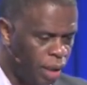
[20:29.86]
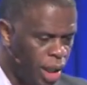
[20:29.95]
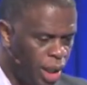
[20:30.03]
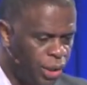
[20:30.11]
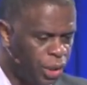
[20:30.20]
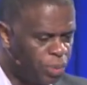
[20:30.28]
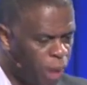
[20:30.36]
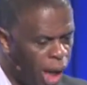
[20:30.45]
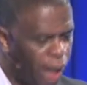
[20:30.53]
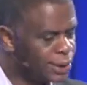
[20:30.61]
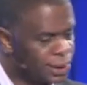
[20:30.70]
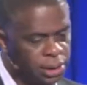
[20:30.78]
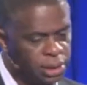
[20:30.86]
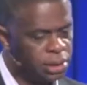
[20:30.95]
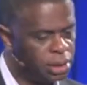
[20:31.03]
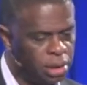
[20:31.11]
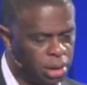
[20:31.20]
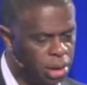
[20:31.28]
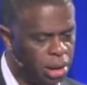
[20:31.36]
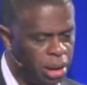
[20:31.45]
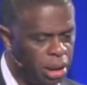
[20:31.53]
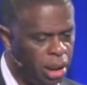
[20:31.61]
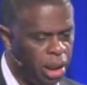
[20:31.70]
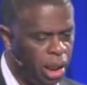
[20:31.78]
you pause.
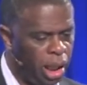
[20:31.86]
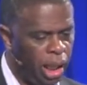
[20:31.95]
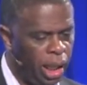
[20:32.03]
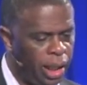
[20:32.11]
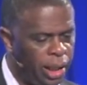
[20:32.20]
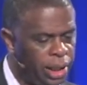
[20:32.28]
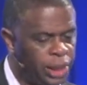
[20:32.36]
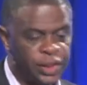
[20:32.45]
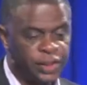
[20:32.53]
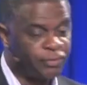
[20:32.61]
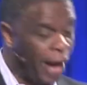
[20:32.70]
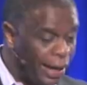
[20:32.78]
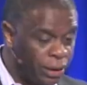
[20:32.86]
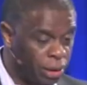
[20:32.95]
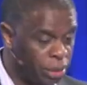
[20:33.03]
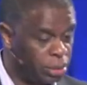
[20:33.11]
And this is final.